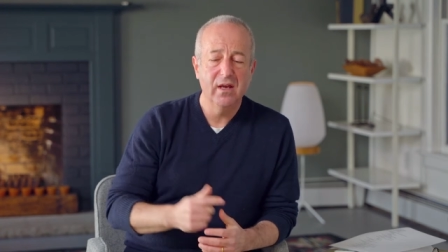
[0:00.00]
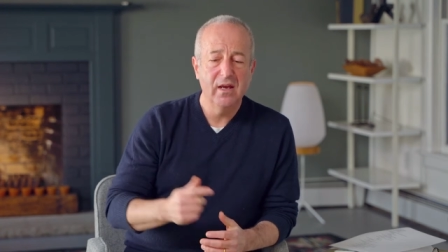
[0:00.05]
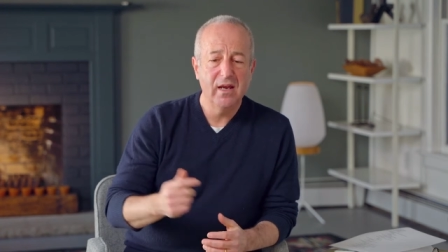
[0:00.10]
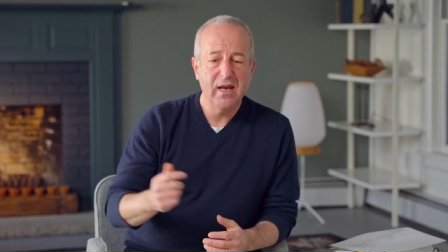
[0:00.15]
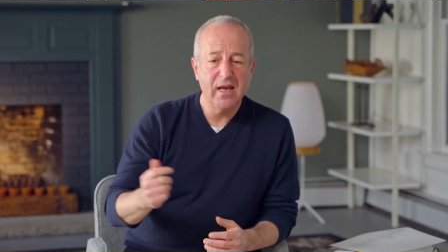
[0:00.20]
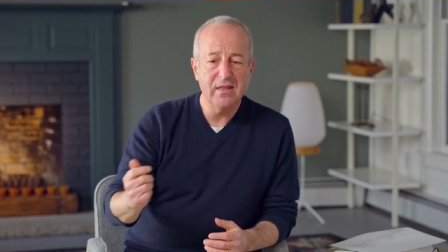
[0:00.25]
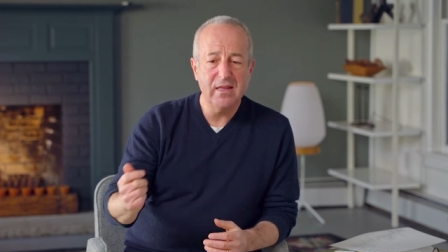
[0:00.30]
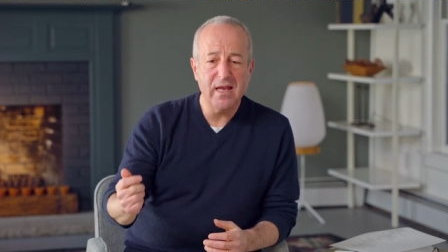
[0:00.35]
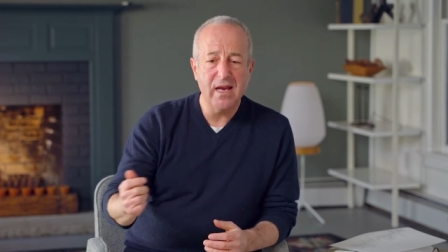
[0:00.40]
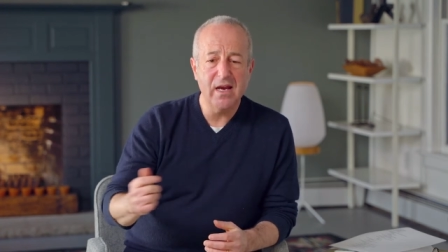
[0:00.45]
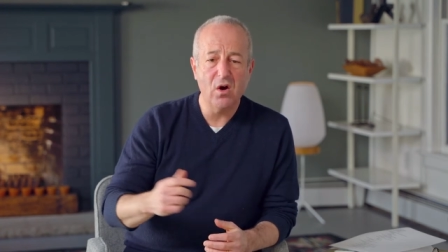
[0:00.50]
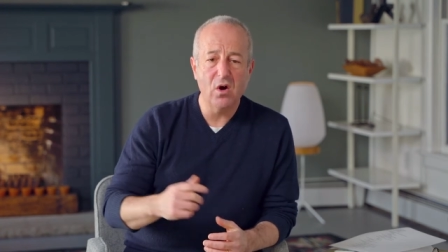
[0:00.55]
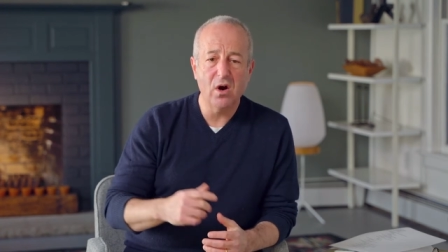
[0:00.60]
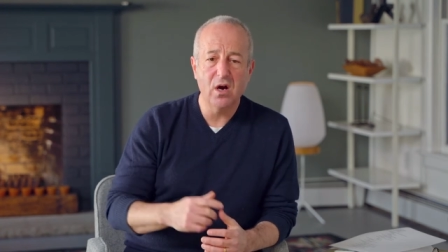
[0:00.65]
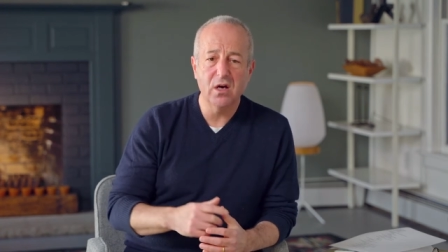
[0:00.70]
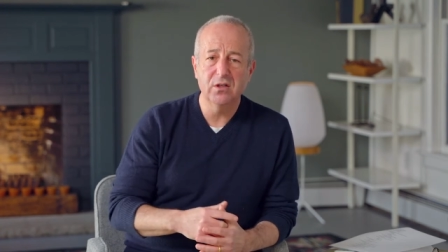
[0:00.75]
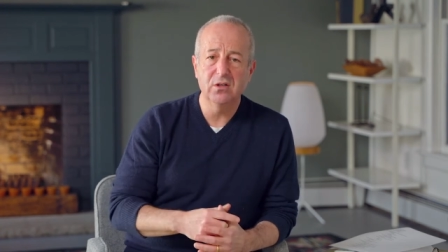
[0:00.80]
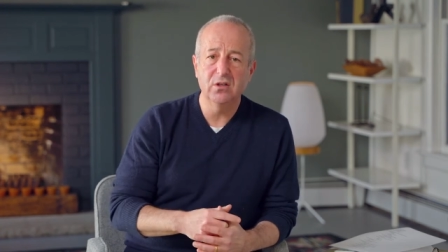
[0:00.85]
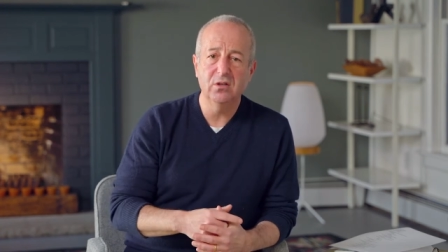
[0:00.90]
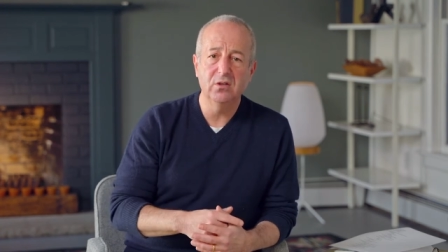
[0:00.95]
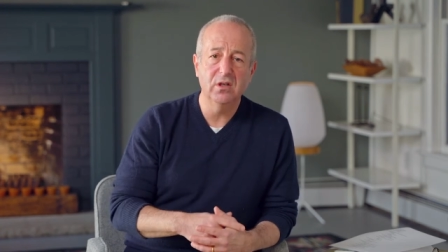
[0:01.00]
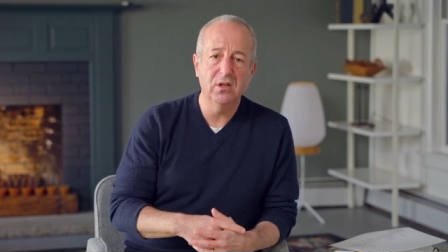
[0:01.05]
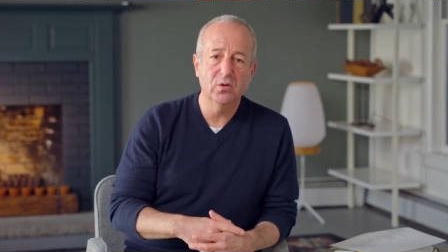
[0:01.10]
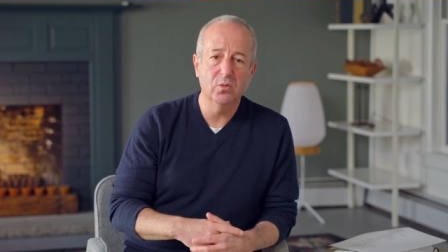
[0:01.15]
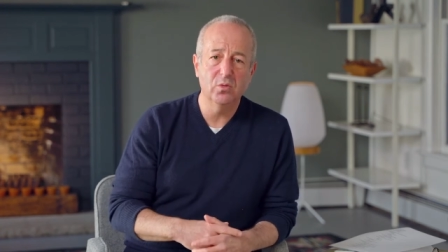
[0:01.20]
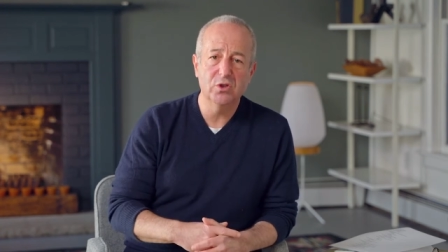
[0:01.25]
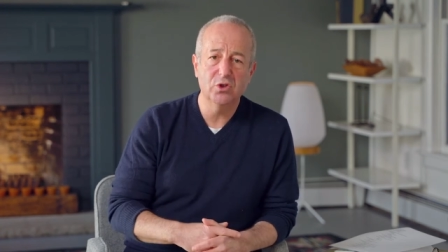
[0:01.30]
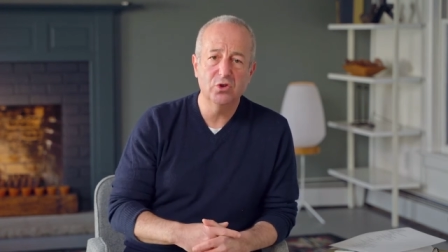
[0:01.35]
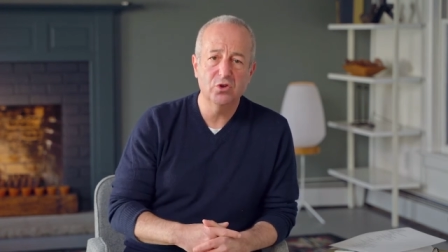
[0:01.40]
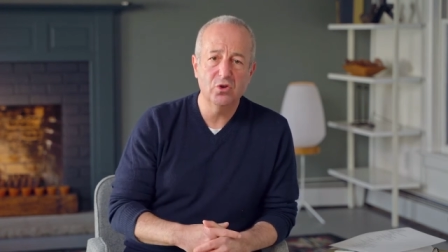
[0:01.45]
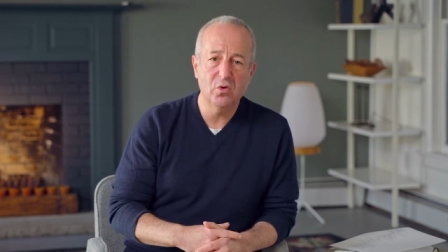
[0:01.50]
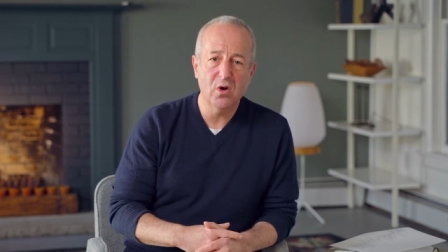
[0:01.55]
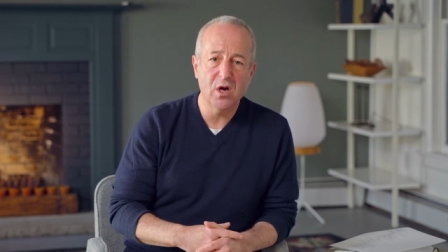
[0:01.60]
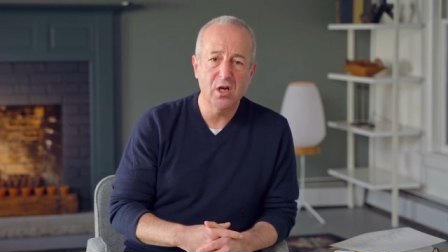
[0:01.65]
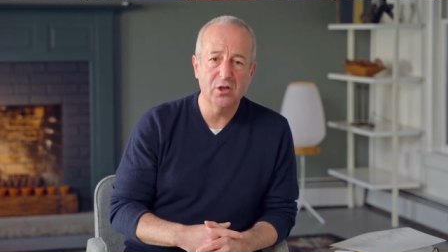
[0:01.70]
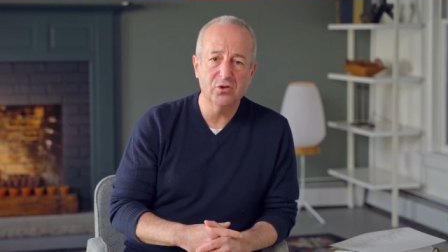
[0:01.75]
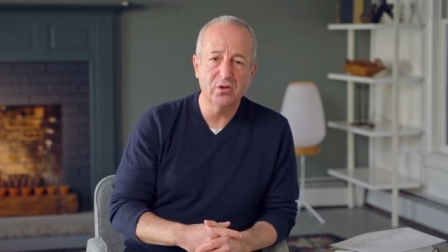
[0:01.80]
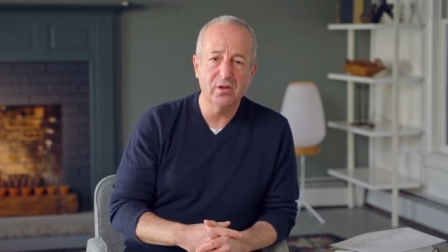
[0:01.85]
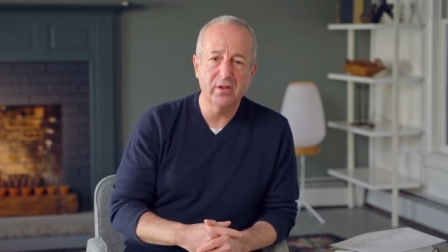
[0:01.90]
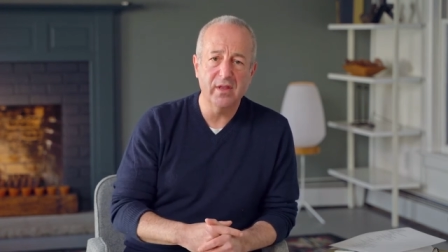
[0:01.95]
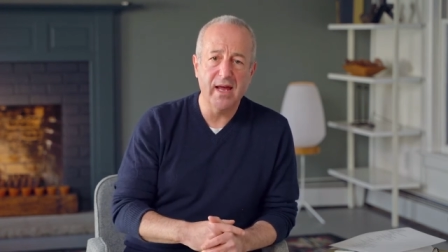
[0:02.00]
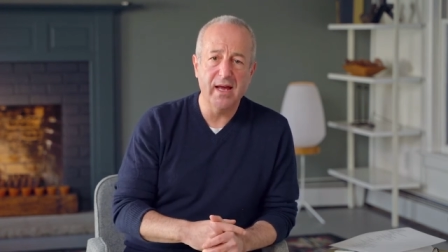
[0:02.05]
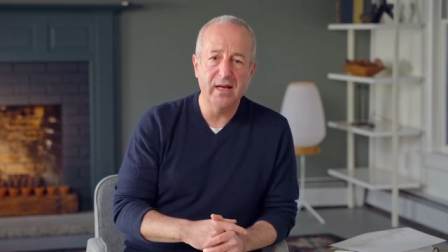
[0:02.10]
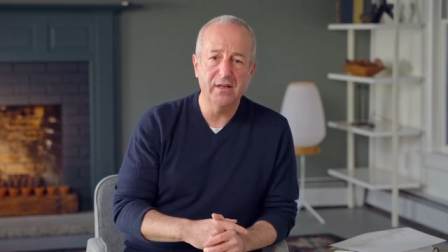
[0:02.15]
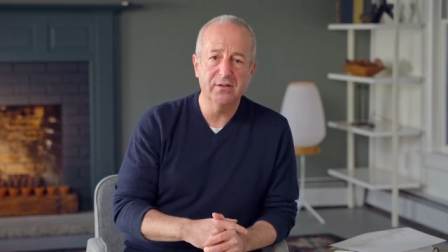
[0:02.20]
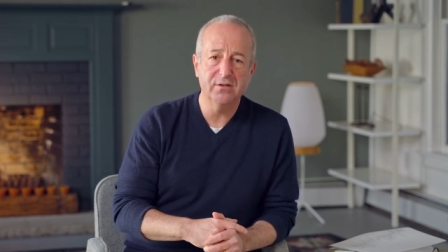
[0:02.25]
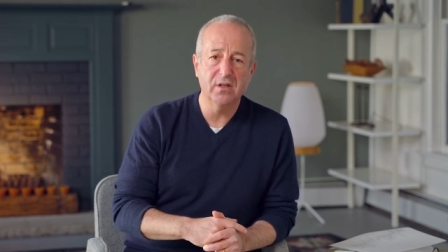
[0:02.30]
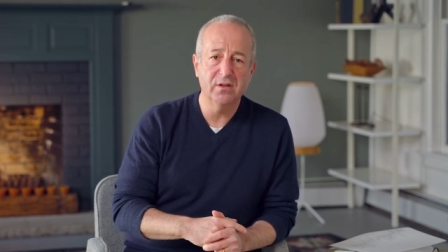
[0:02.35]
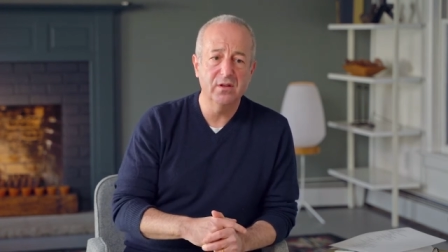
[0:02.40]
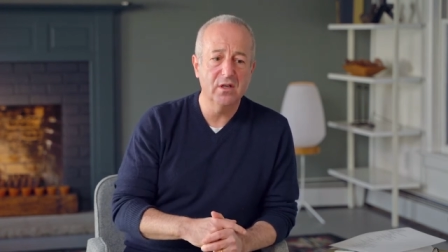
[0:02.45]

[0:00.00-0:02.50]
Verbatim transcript: and they argued it was 200,000.